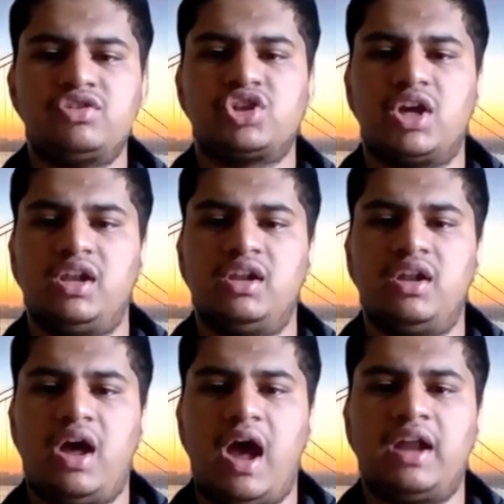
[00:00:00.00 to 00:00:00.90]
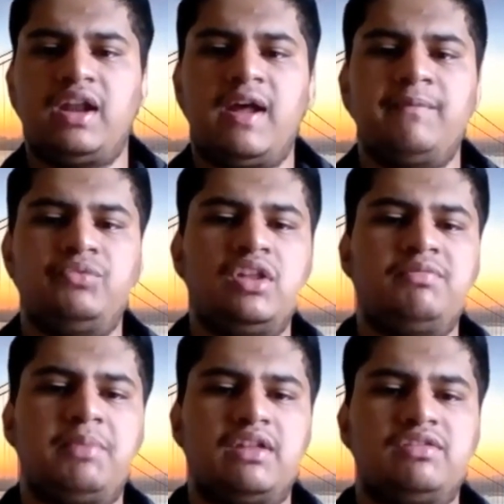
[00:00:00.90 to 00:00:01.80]
shell, an empty
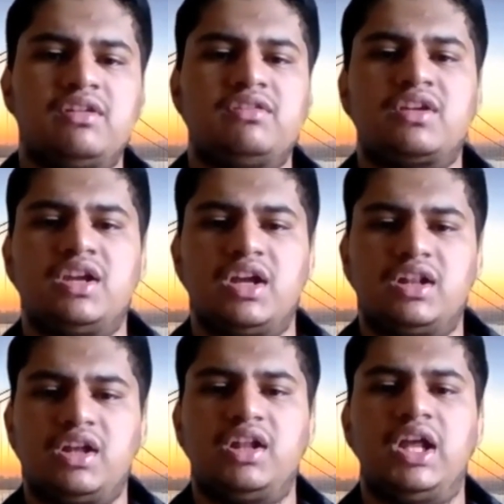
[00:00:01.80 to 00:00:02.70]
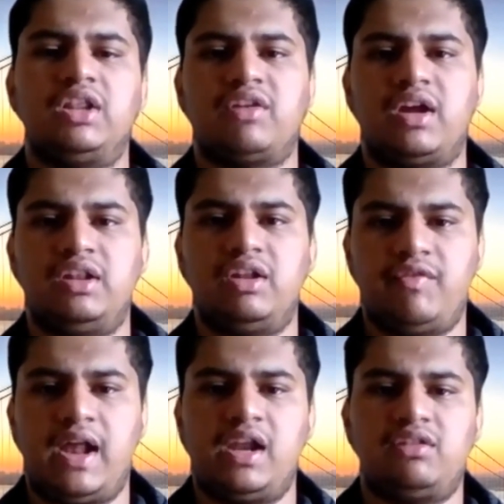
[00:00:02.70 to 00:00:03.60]
space is created inside the
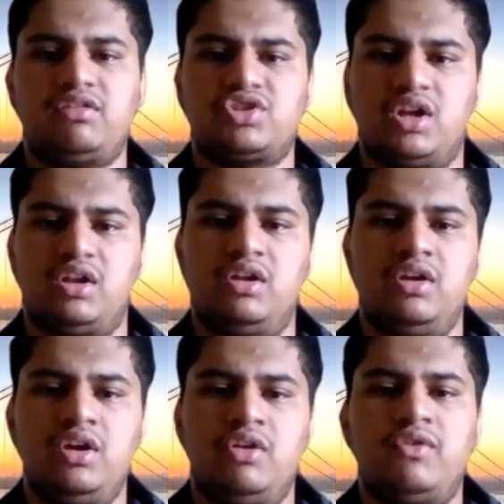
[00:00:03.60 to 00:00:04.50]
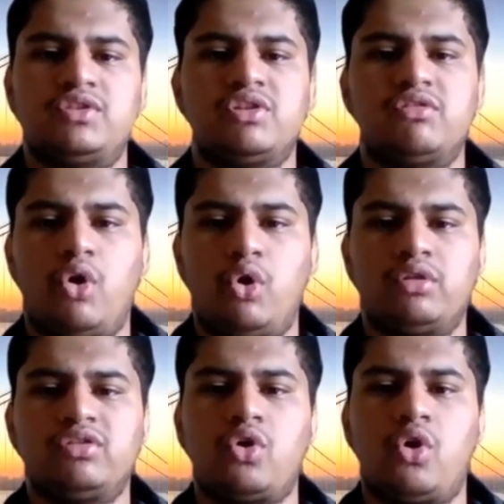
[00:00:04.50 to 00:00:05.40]
valence shell, which is
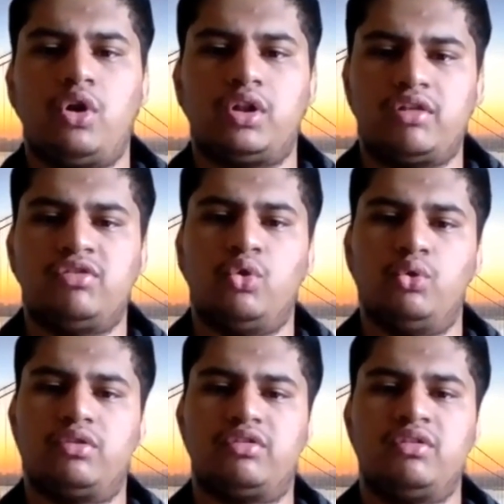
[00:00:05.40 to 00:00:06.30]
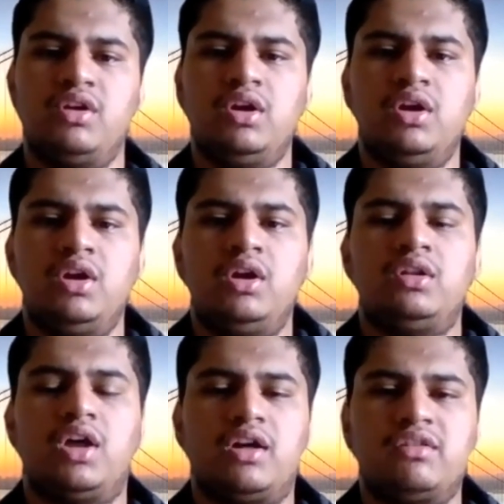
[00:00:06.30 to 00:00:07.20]
also called as holes.
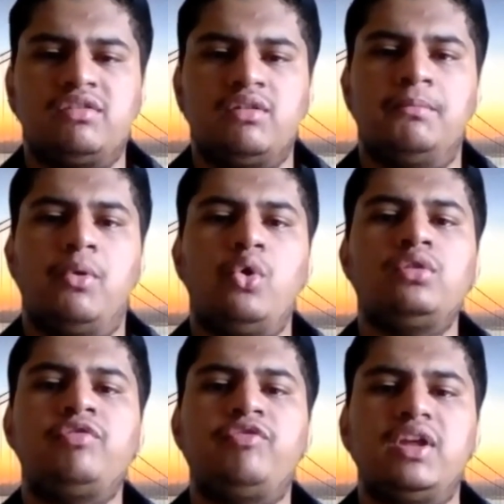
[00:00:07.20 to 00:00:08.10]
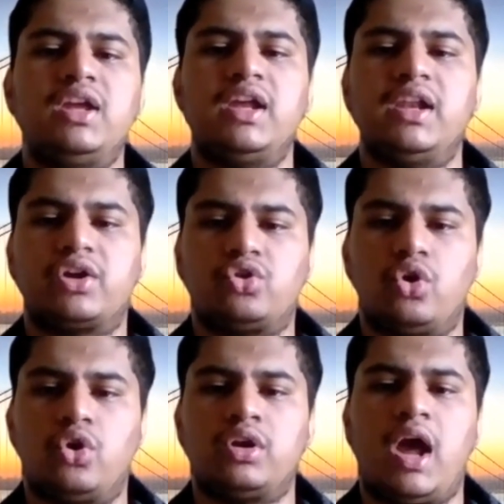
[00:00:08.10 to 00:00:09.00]
Thus, both free
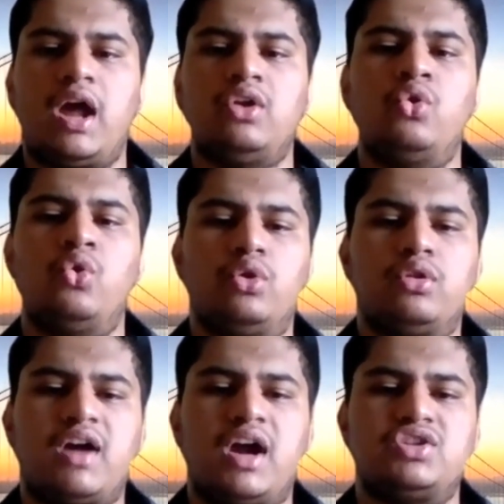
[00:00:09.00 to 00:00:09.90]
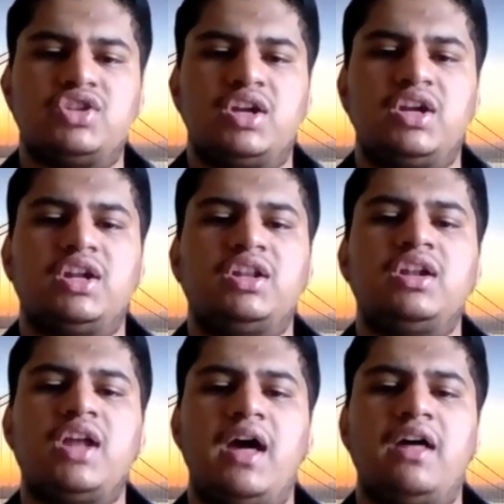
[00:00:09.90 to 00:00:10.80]
electron and holes are
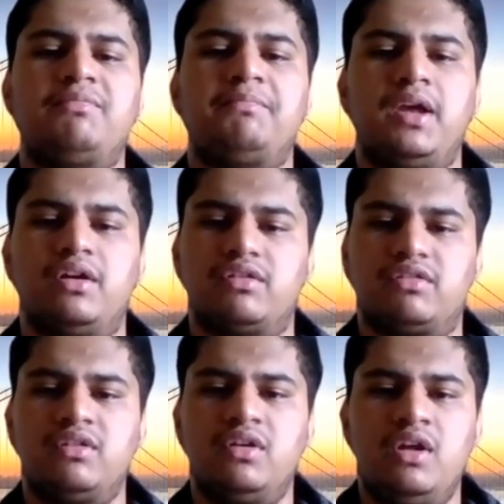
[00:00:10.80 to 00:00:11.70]
generated as pairs.